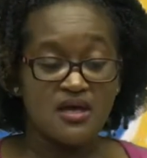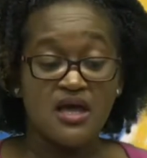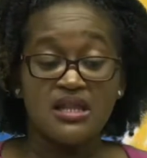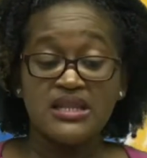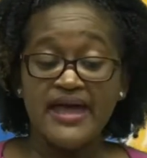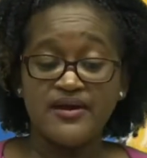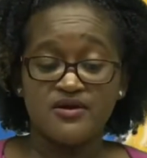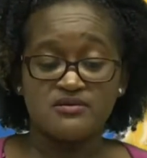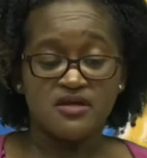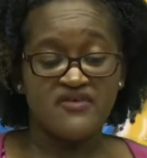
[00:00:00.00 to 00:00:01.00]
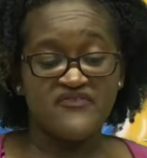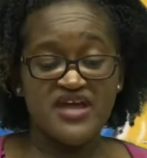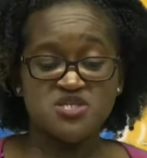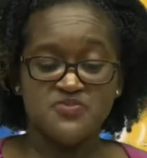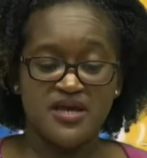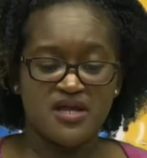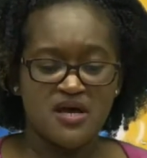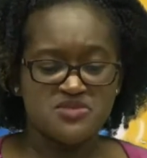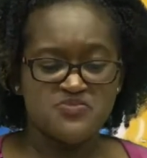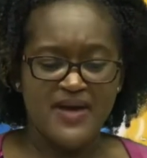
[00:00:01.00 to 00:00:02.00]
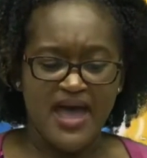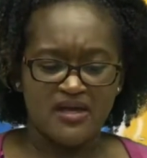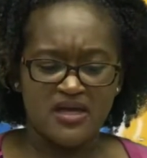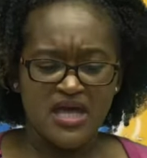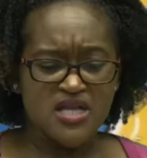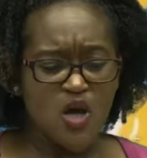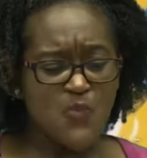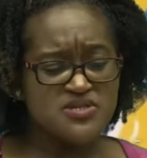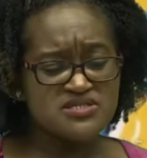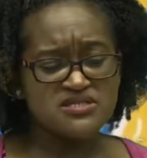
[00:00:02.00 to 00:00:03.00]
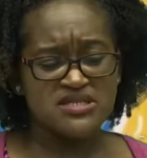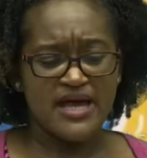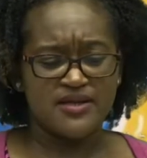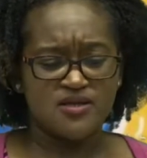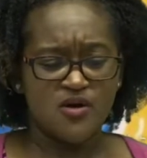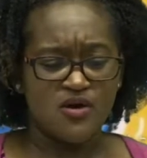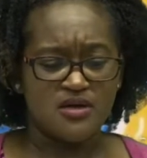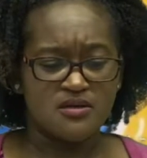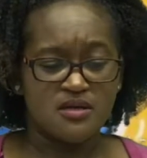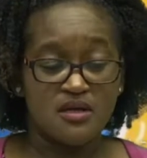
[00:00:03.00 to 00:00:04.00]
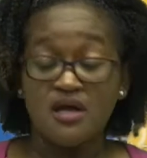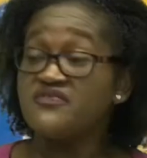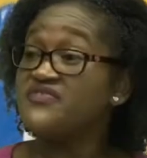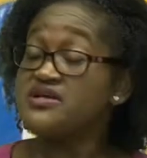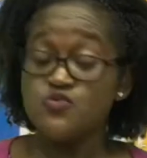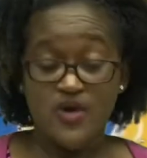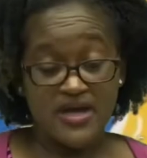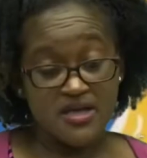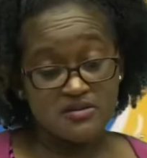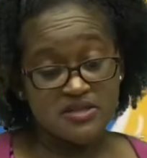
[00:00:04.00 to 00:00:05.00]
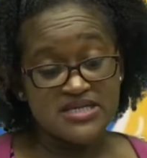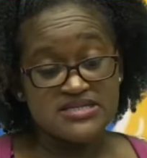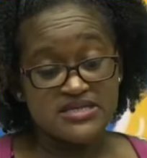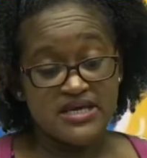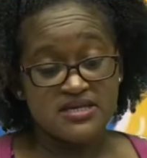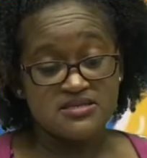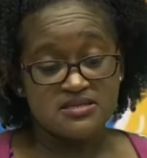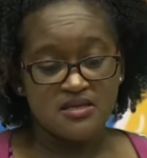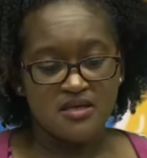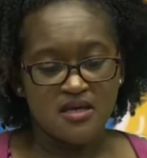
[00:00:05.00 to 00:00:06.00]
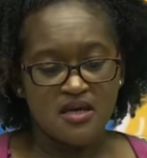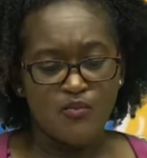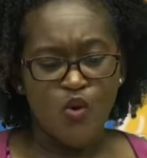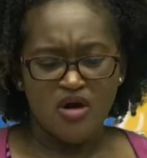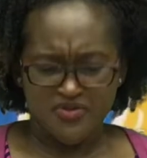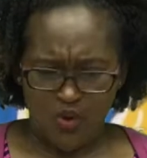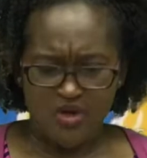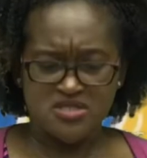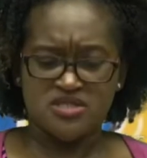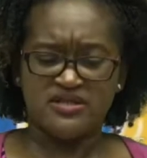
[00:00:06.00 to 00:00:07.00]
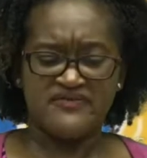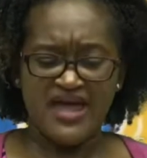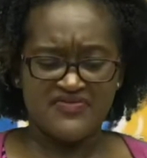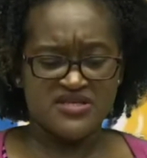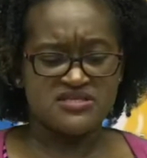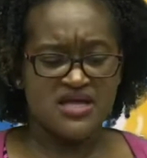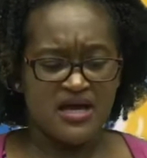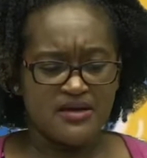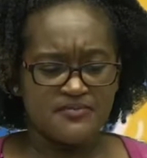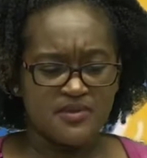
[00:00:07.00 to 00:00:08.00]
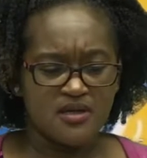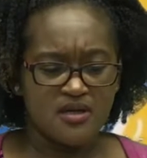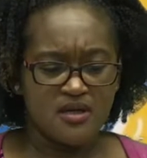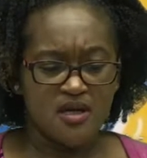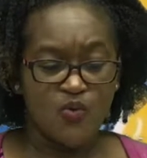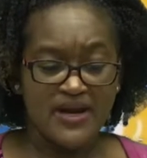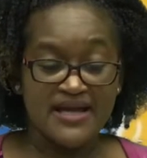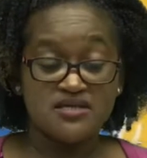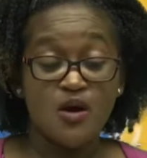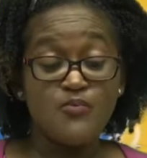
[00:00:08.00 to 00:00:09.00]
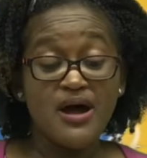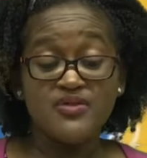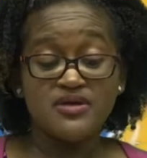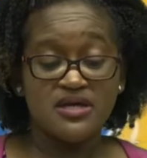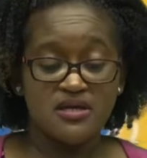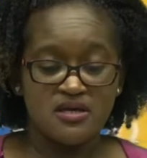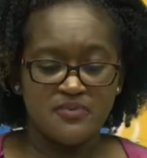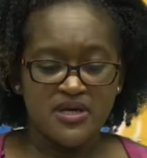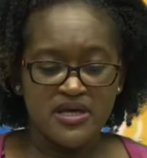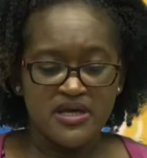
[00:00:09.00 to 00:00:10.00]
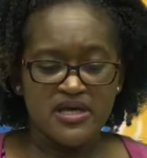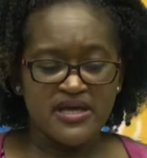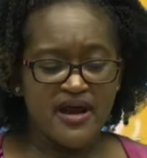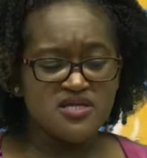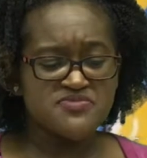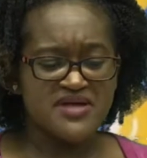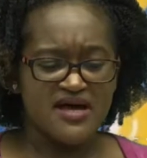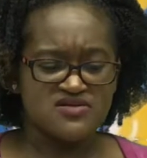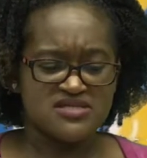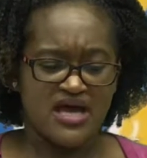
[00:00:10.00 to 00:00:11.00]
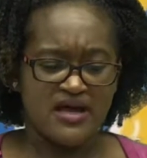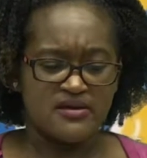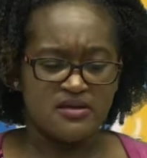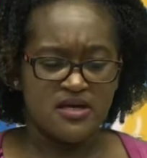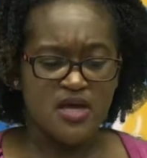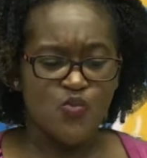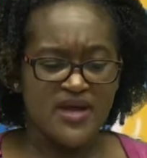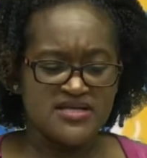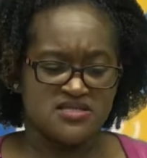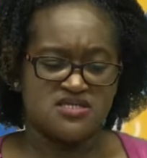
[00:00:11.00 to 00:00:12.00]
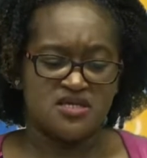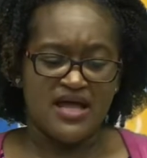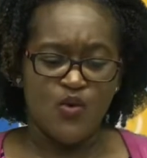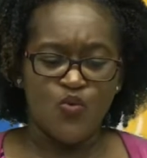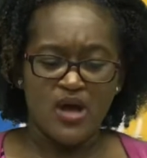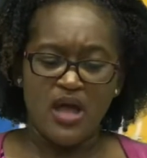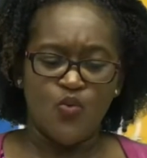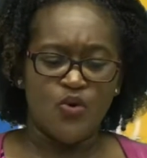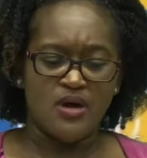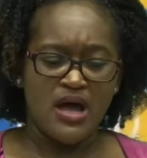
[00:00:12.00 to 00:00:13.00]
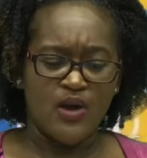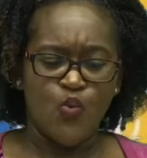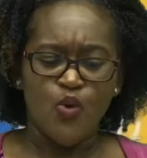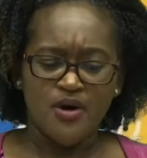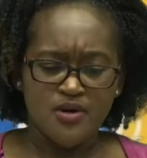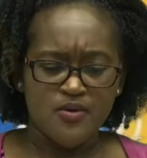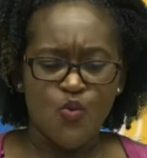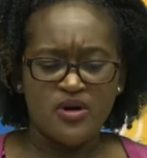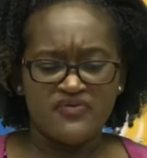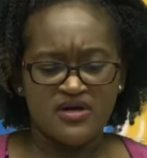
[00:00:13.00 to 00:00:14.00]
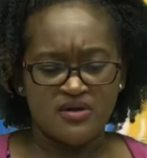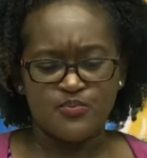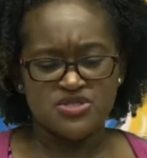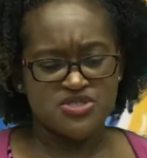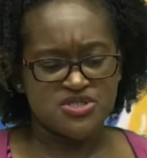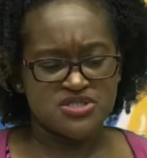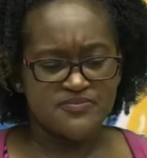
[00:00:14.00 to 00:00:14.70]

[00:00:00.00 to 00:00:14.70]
Later, Fetchman comes back and opens the sliding door. Fenway, he says, more authoritatively at this time. When I don't bother getting up, he carries me outside and waits until I water one of the bushes.